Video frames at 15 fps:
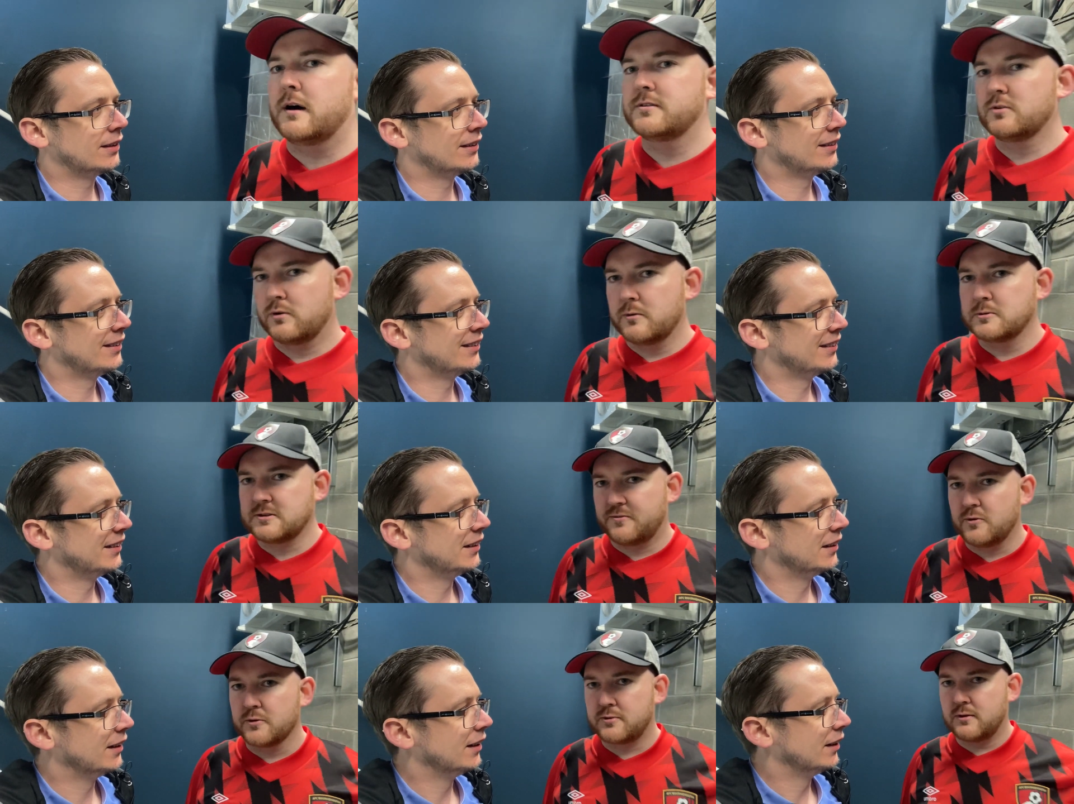Speaker 1: I thought it
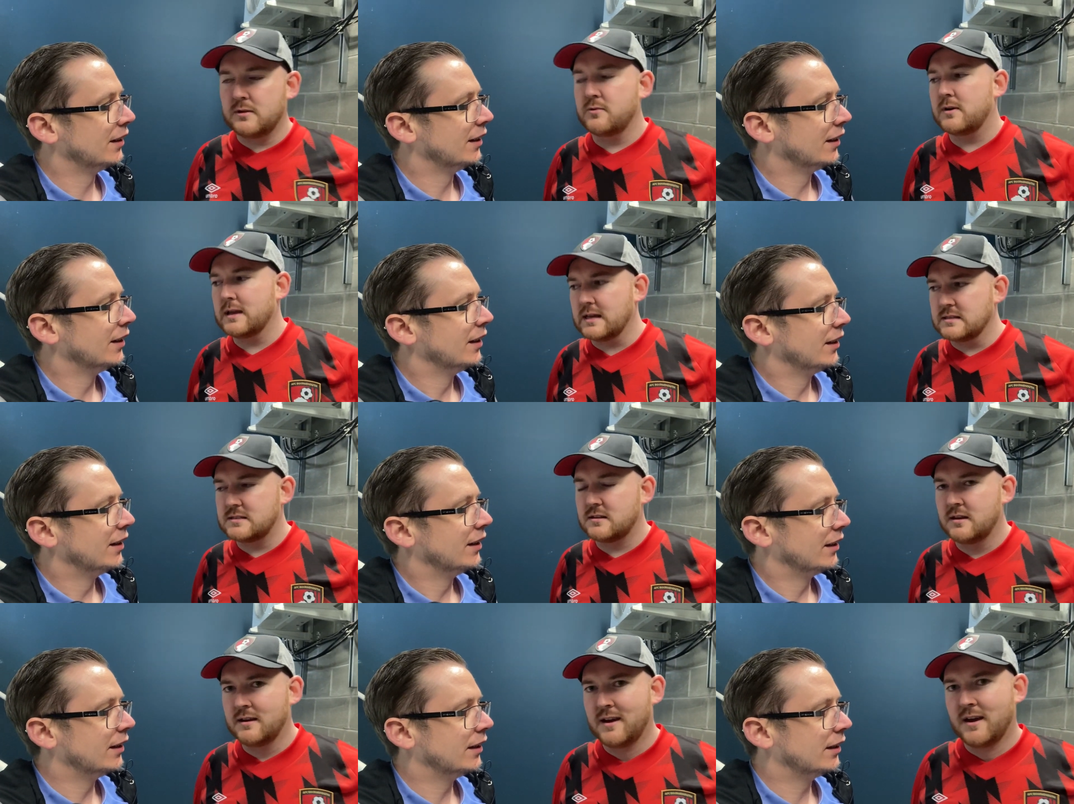was a four three three
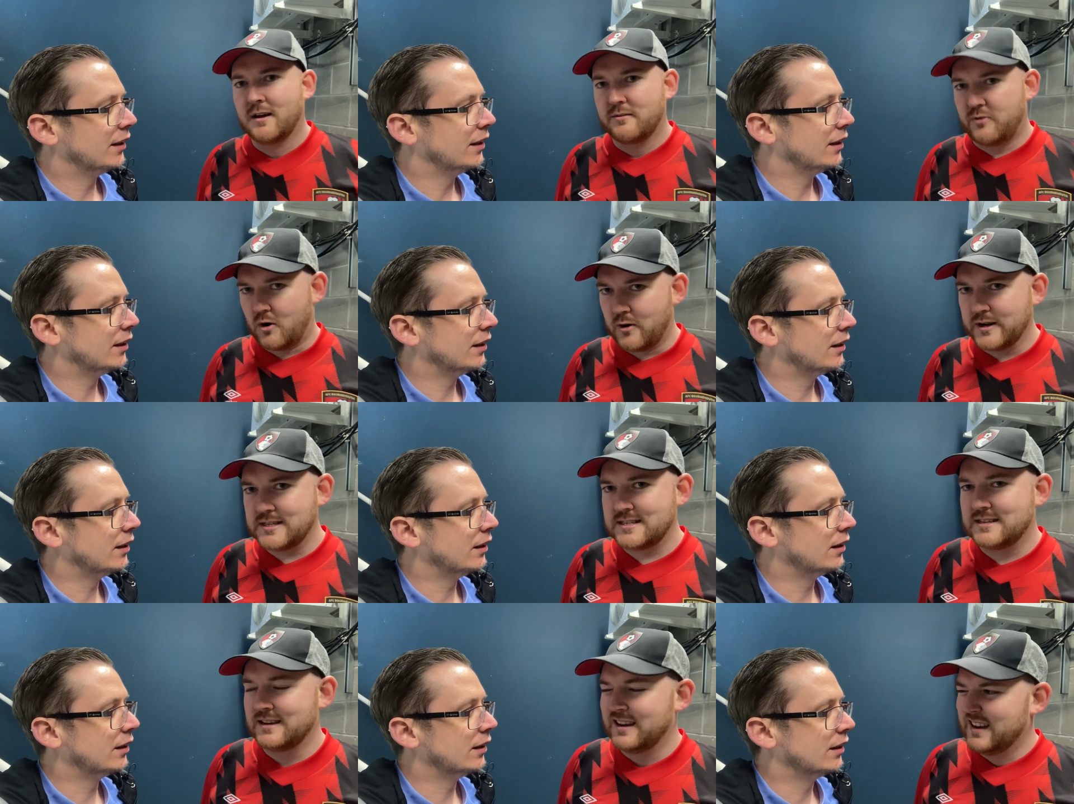against
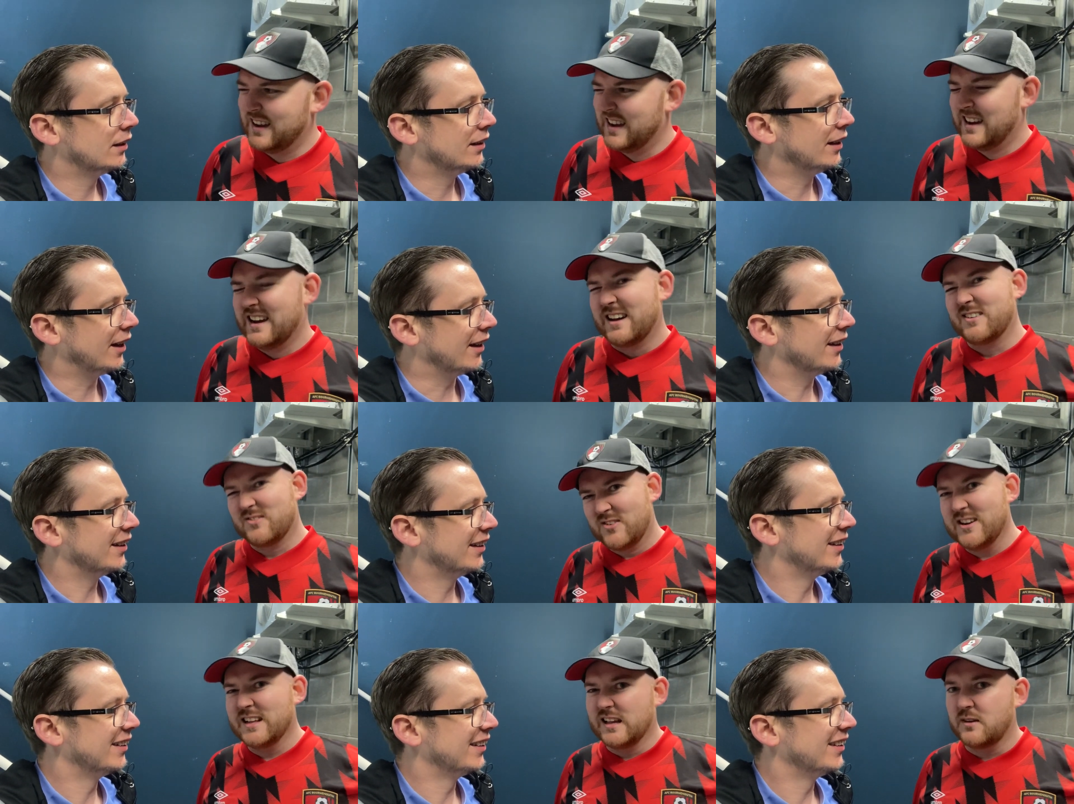Forest, yeah.
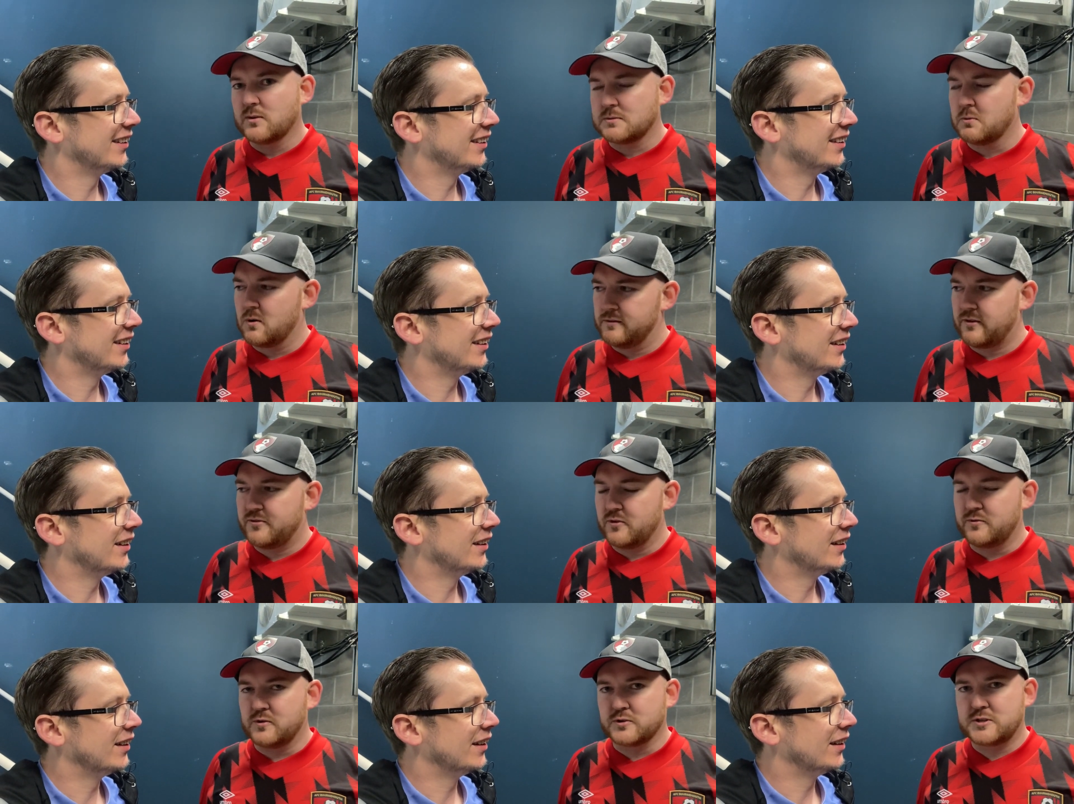and really it was more of
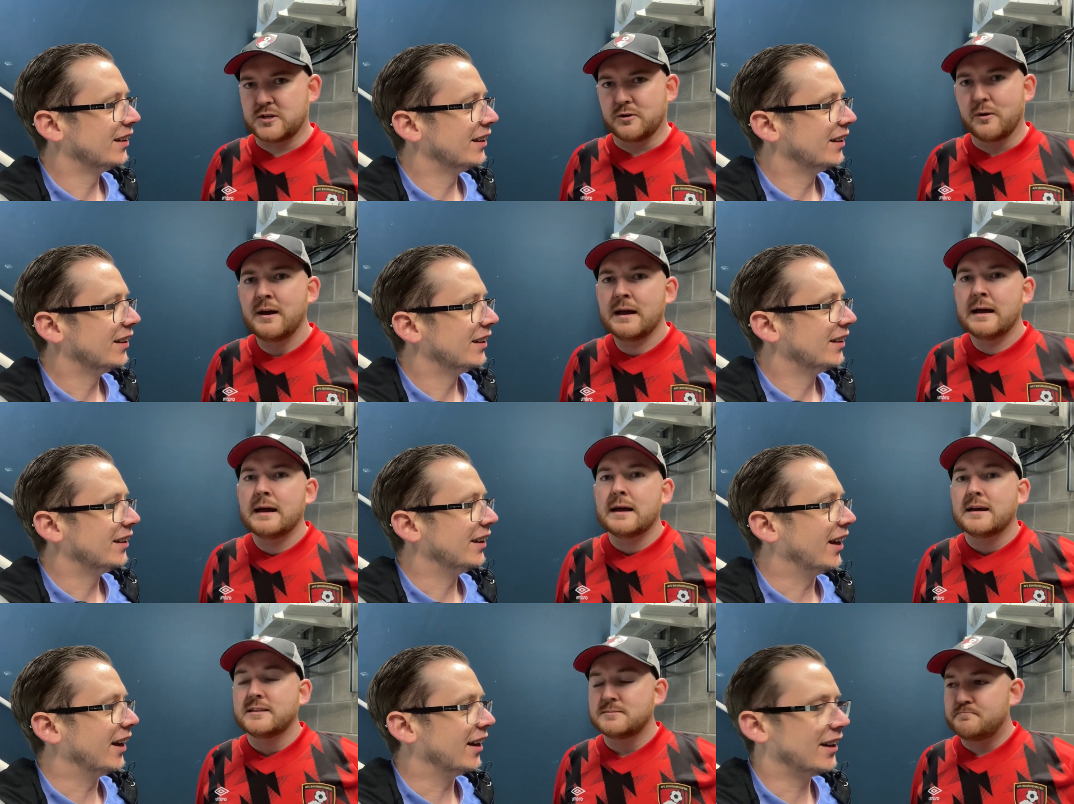a four four two.
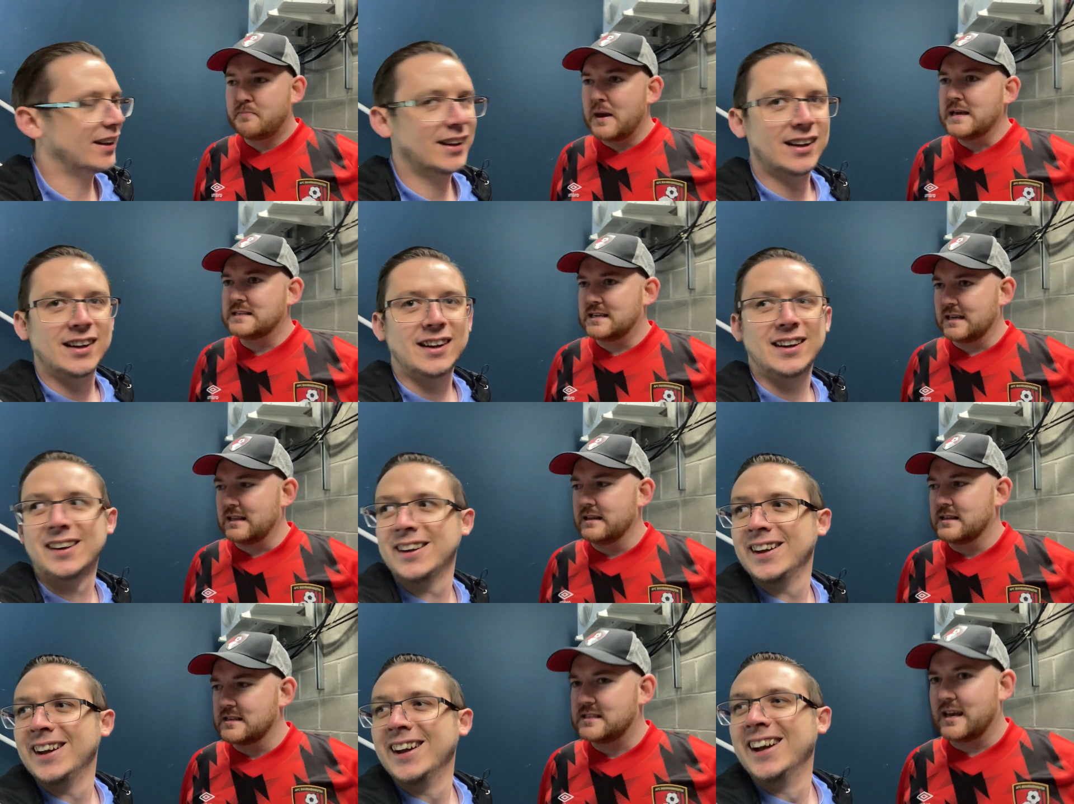Yeah.
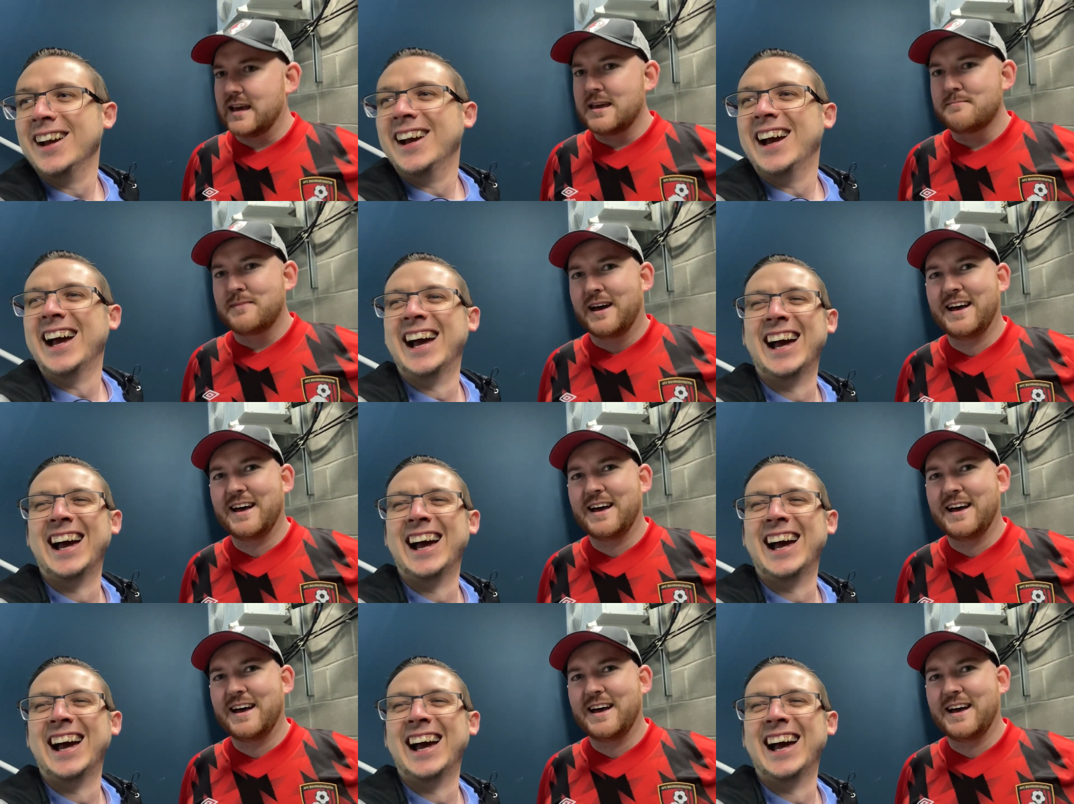Basically the same.